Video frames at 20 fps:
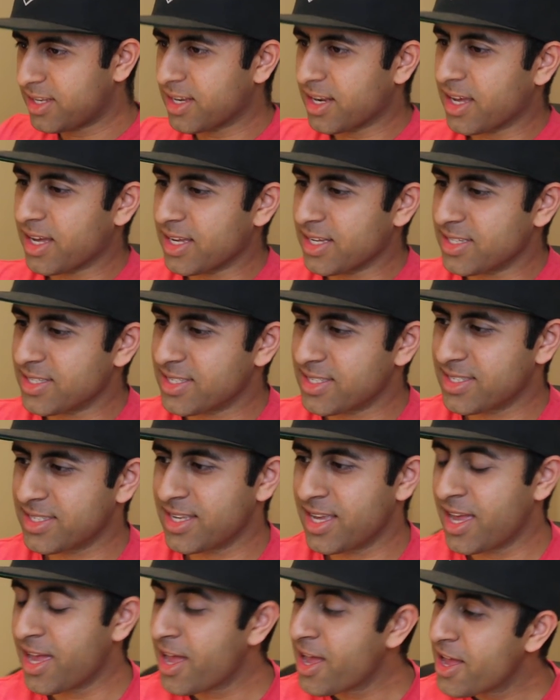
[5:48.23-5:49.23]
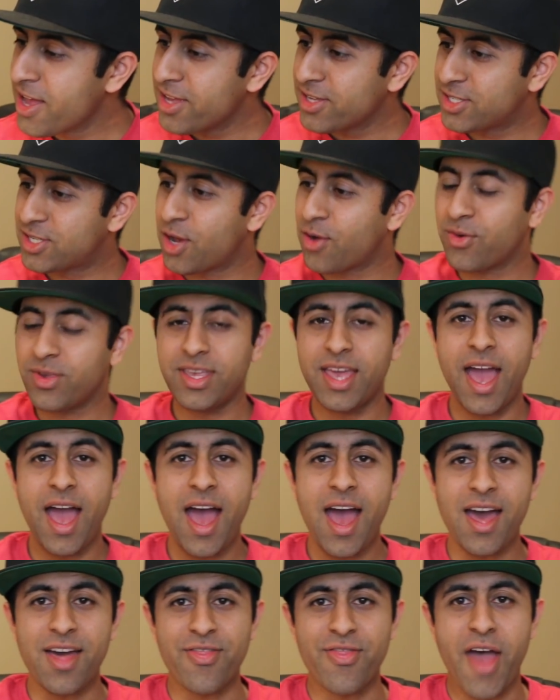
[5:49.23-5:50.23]
Nice. So
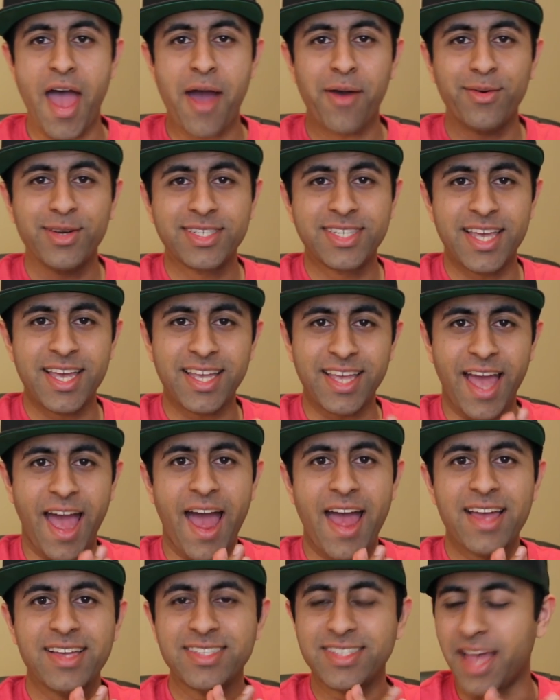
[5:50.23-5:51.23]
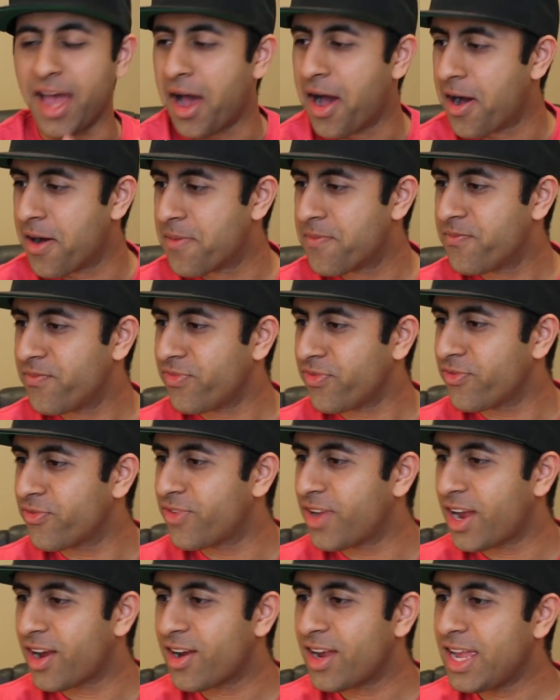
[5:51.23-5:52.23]
yeah, that was it, guys. Um,
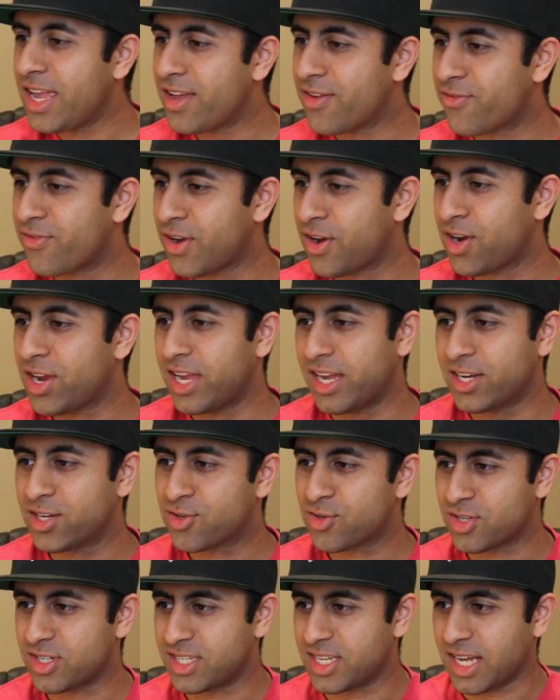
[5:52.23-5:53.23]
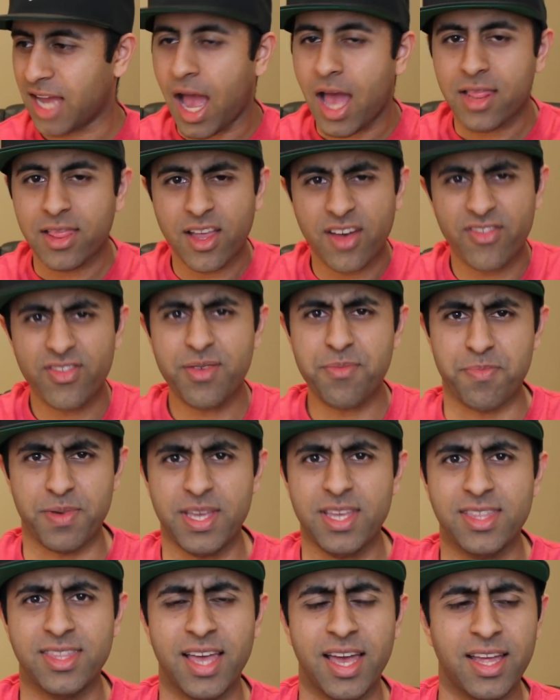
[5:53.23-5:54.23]
very, very interesting. I love the
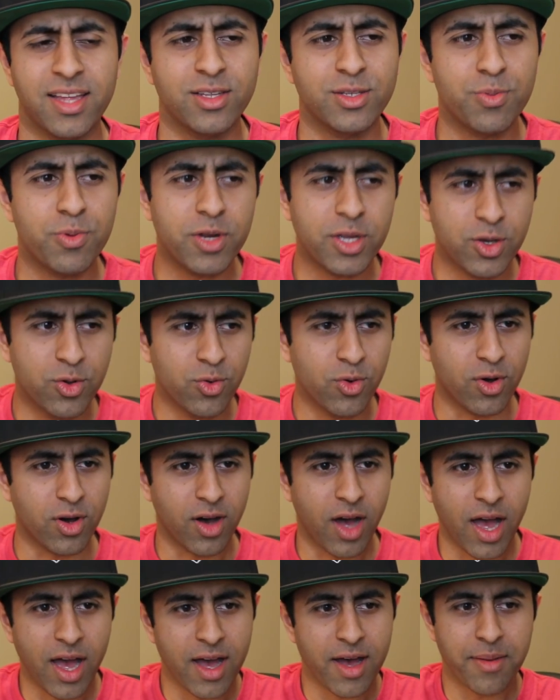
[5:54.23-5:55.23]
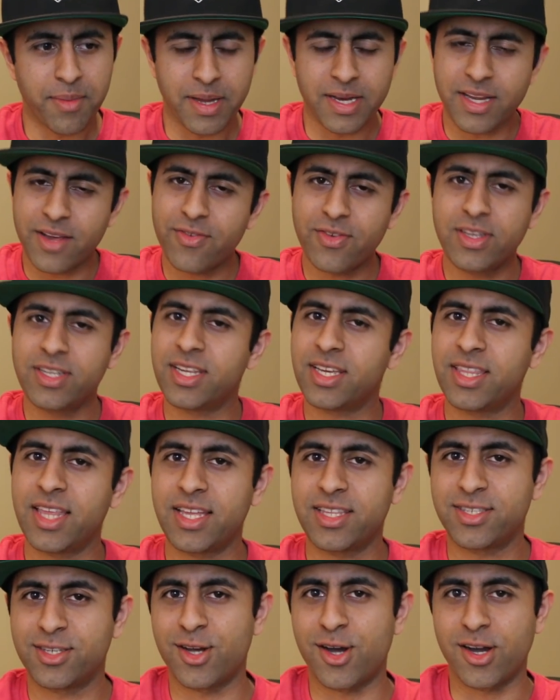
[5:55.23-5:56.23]
beat in that. It's pretty cool. Um, I definitely dig
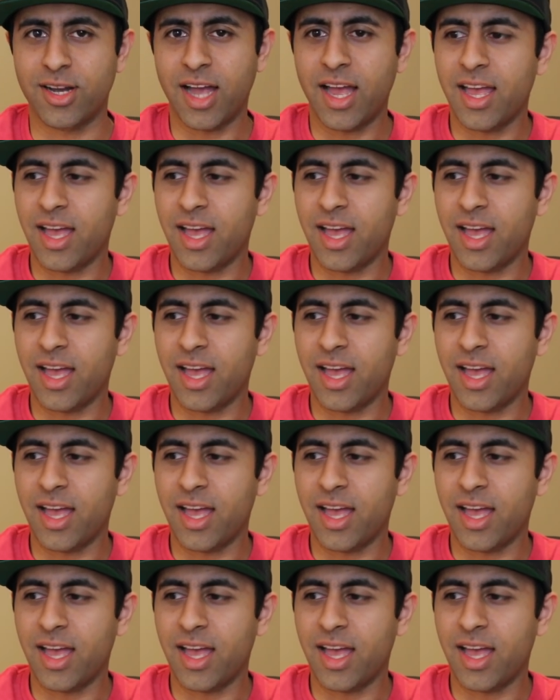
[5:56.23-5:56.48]
that song.